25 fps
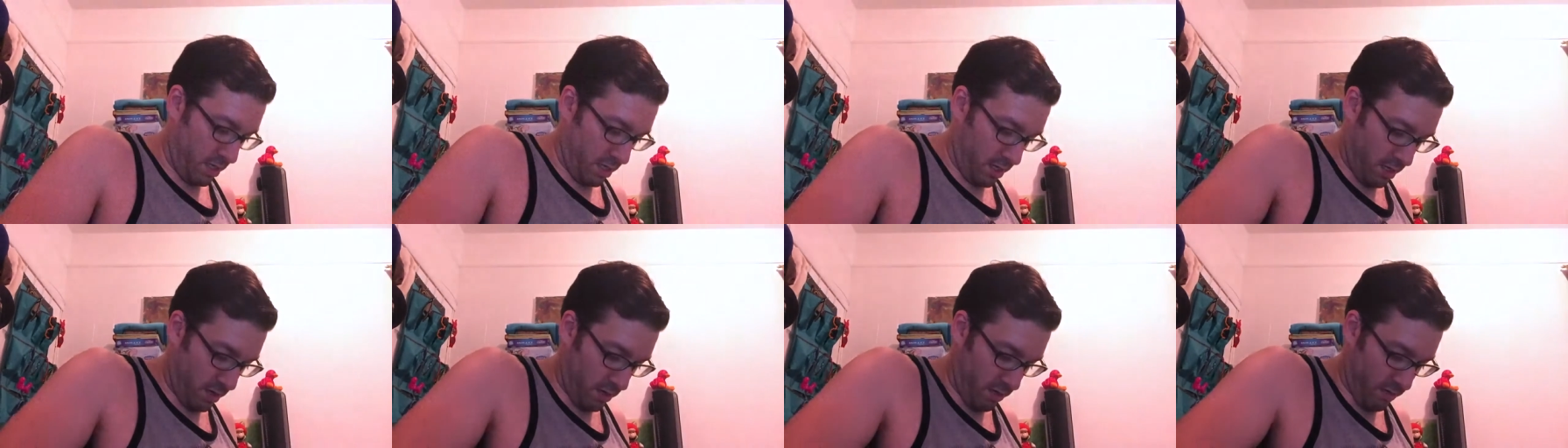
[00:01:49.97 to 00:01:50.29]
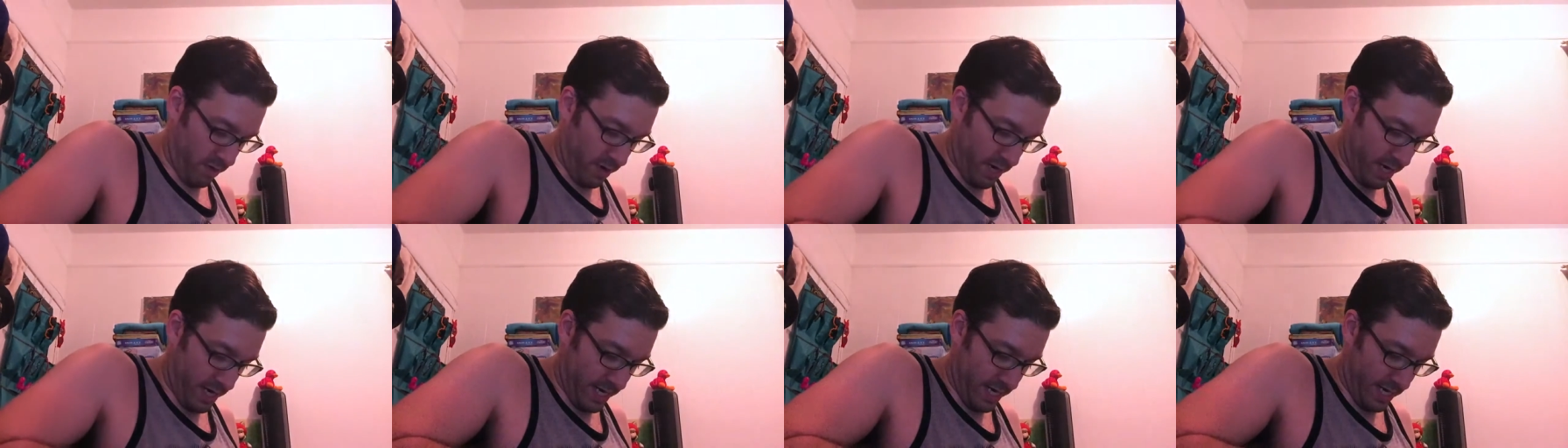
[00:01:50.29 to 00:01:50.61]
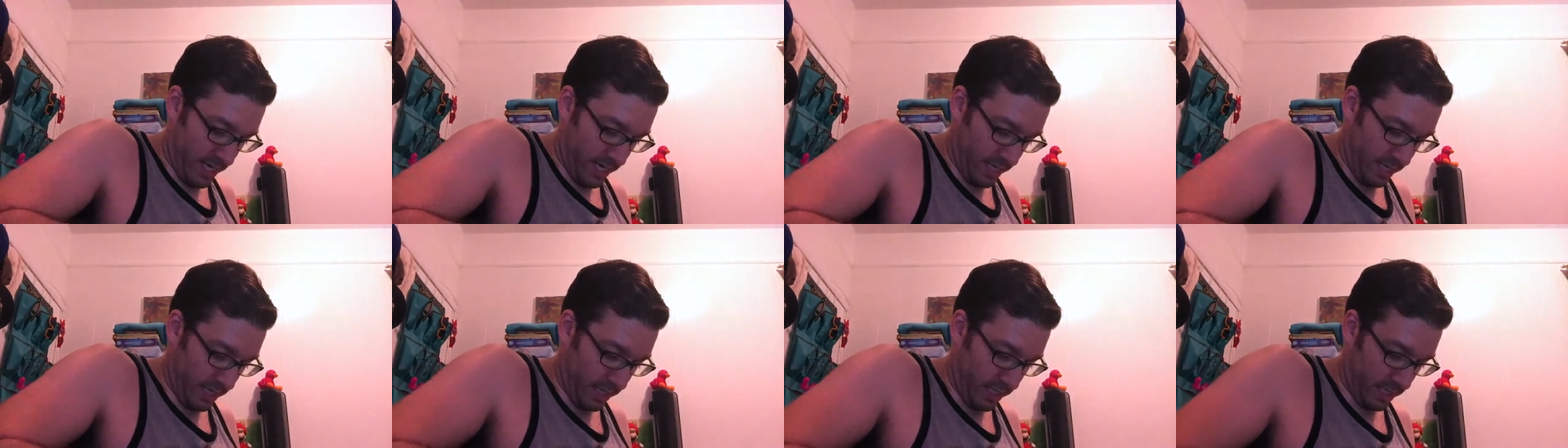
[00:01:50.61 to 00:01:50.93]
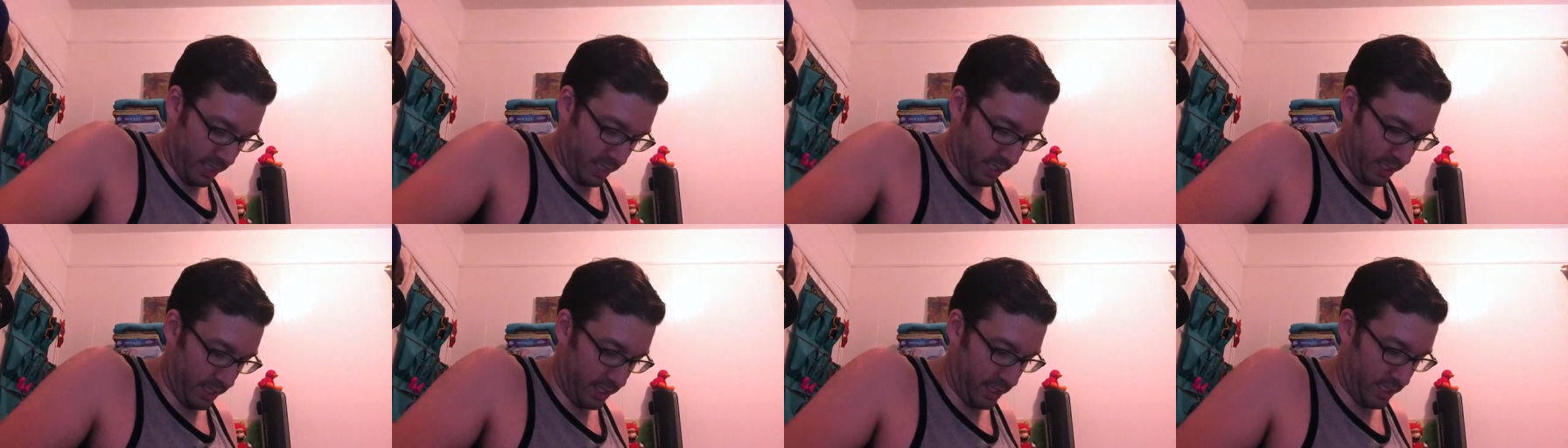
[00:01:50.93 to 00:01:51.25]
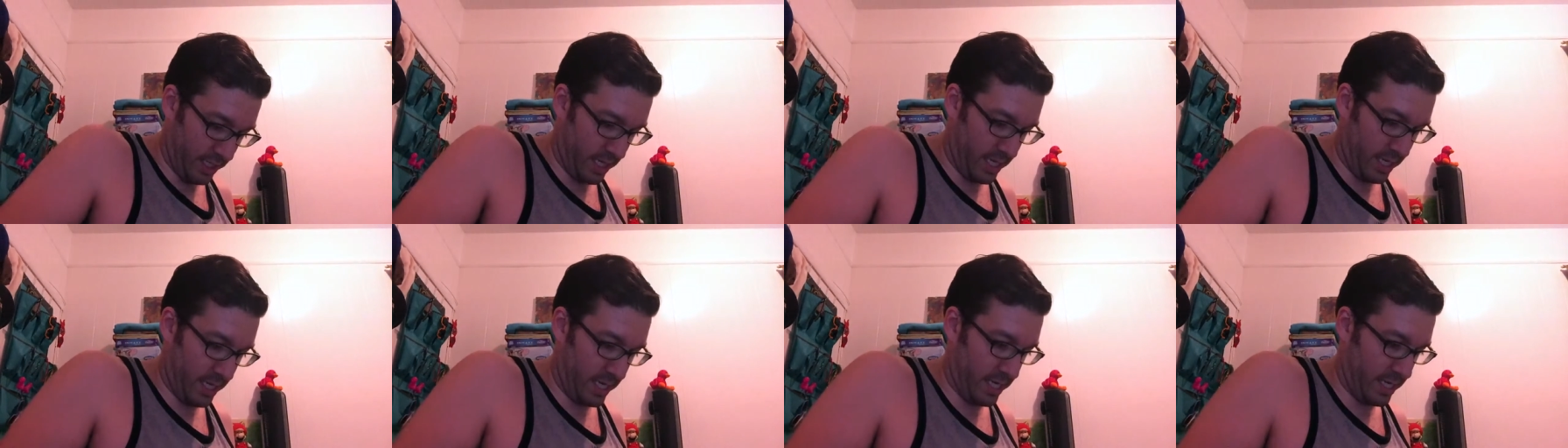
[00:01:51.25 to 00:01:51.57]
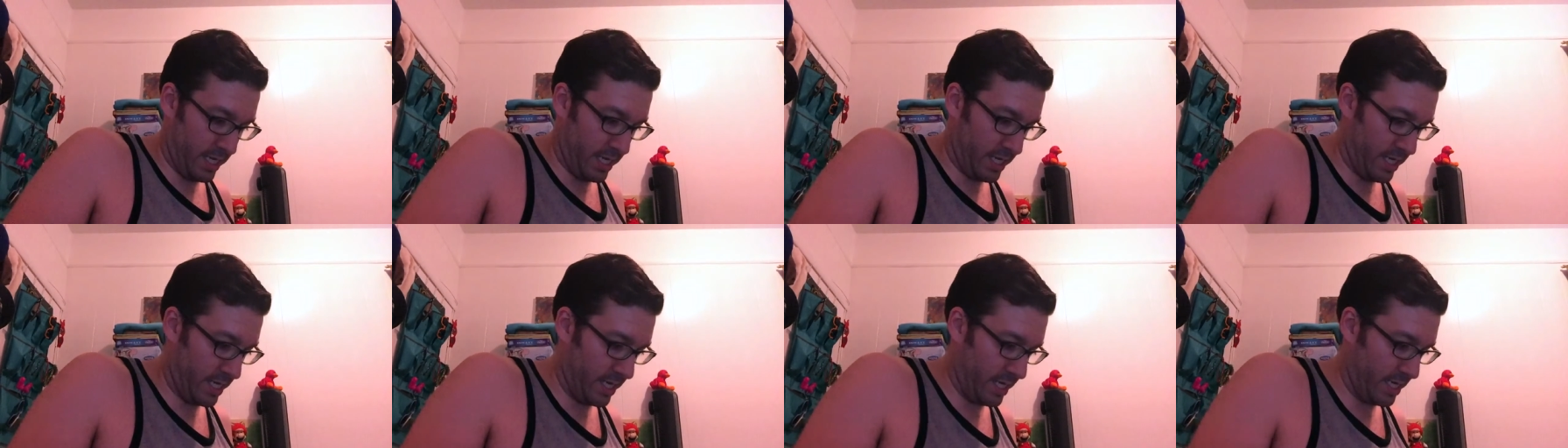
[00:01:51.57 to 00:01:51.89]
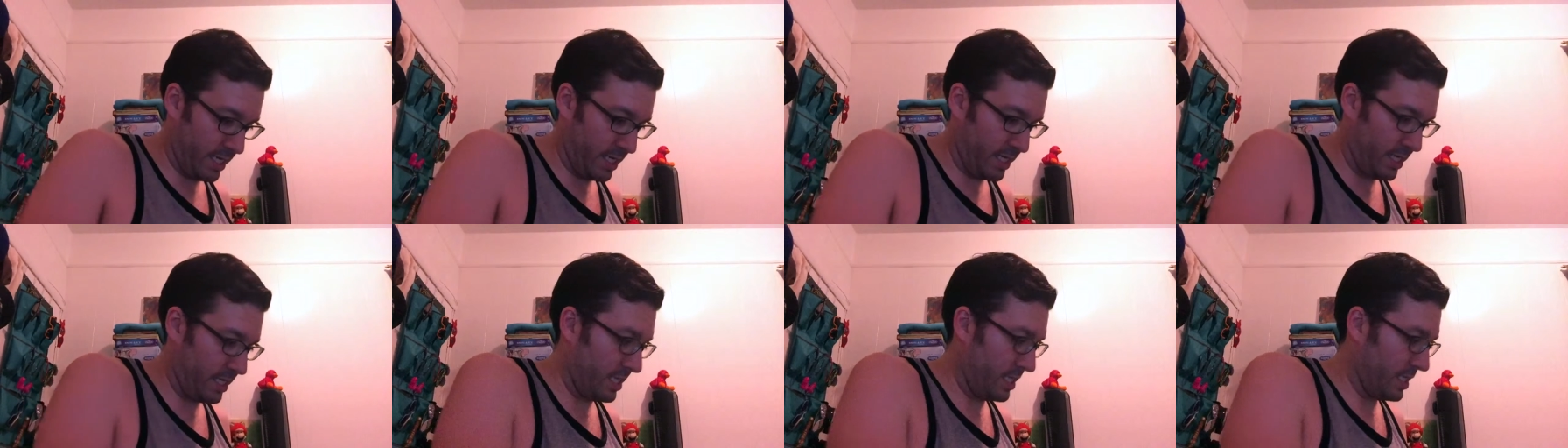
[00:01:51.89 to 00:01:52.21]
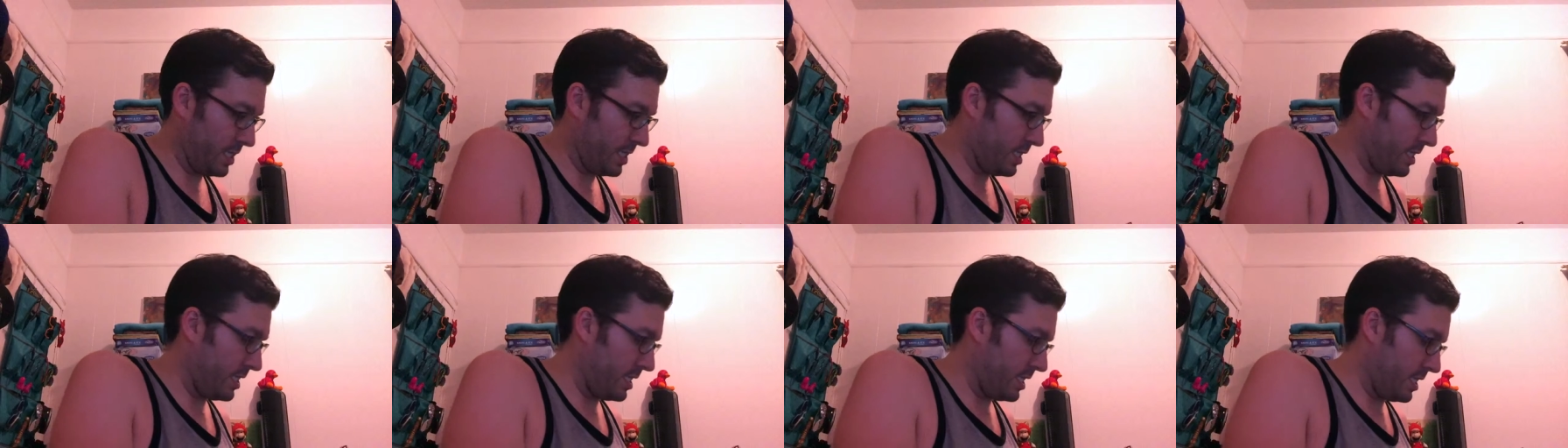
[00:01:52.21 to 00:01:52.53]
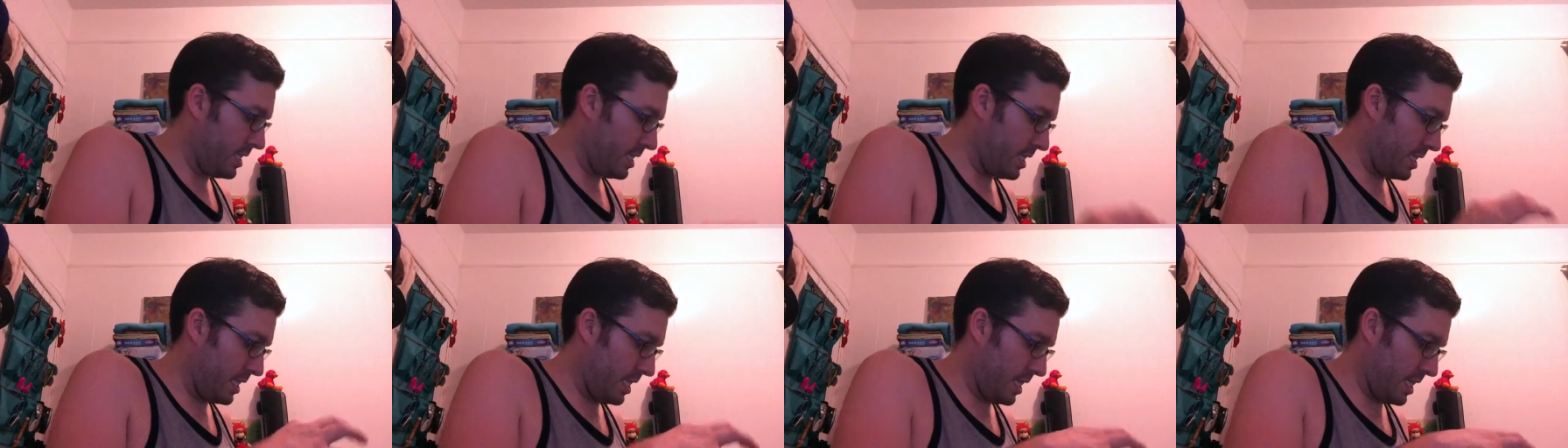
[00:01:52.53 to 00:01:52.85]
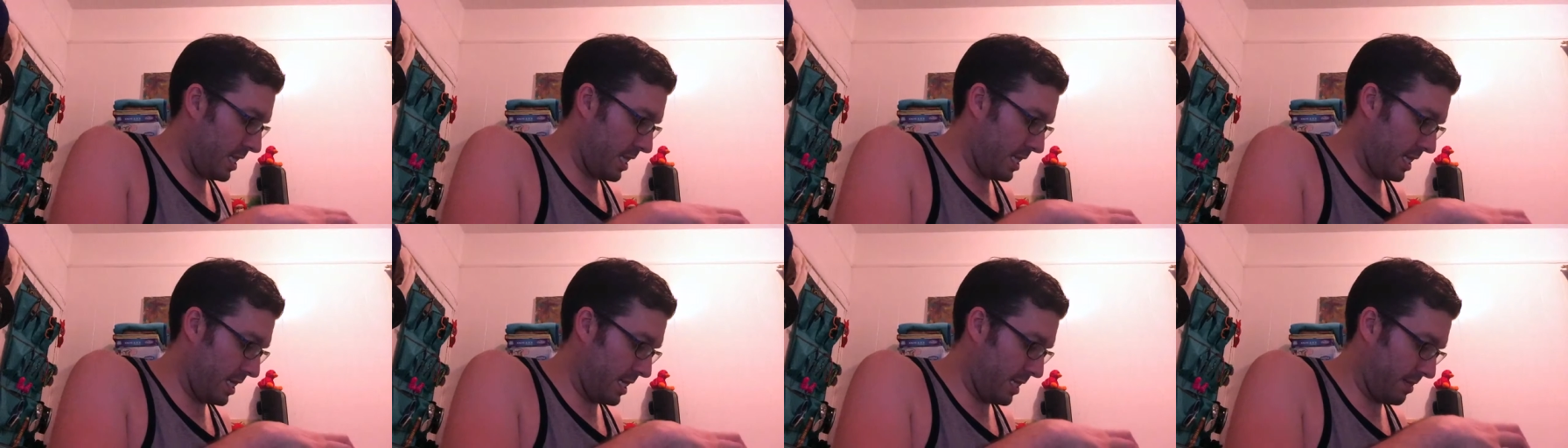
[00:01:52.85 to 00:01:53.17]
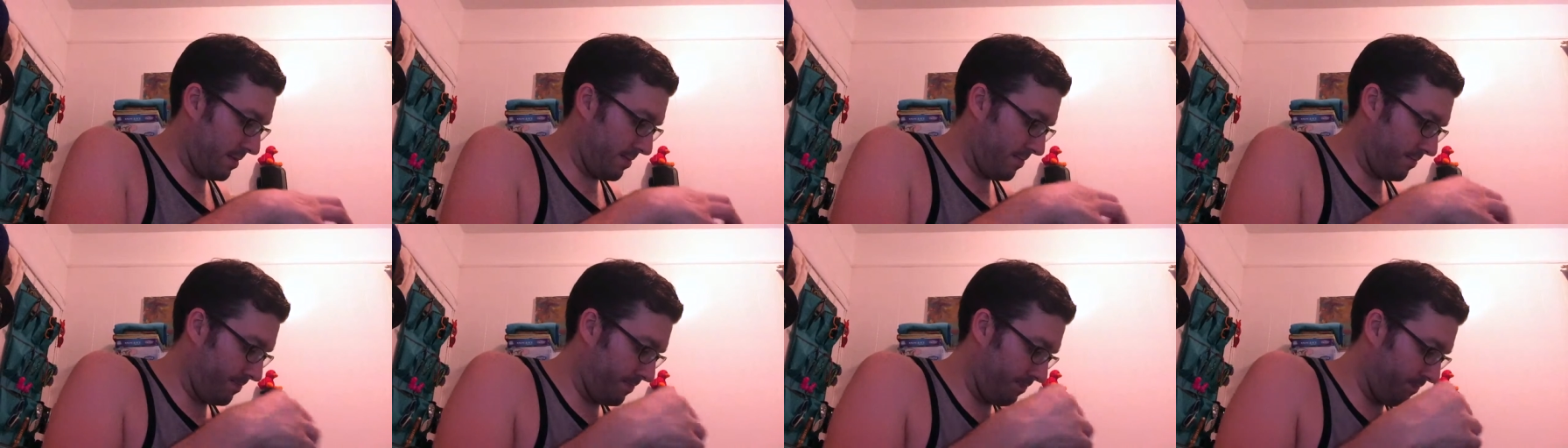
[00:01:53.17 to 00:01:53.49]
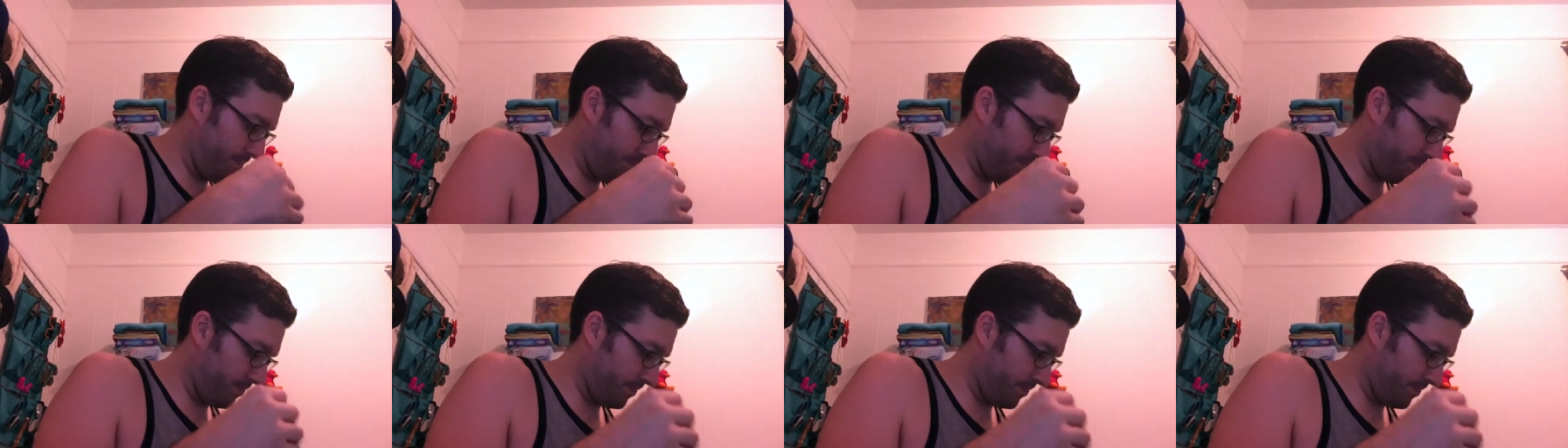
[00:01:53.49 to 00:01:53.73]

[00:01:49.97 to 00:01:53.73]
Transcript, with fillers: Alright, let's see. Um...